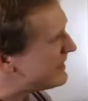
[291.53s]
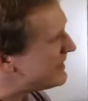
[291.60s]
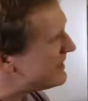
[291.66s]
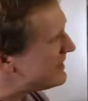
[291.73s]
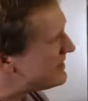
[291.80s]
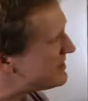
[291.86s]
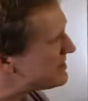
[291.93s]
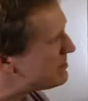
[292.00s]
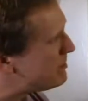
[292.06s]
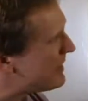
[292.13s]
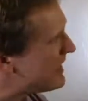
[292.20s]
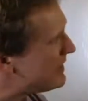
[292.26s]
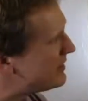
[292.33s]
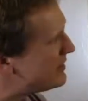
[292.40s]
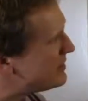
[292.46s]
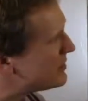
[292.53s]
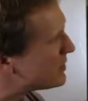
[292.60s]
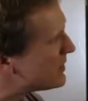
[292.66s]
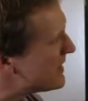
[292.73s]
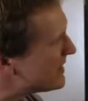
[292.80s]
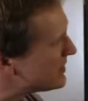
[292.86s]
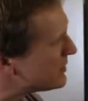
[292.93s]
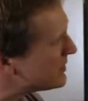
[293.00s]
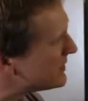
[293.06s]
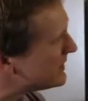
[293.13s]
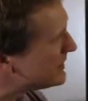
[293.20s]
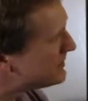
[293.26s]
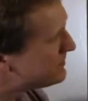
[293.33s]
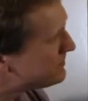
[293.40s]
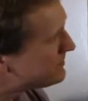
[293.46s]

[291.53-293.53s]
in his beta directory.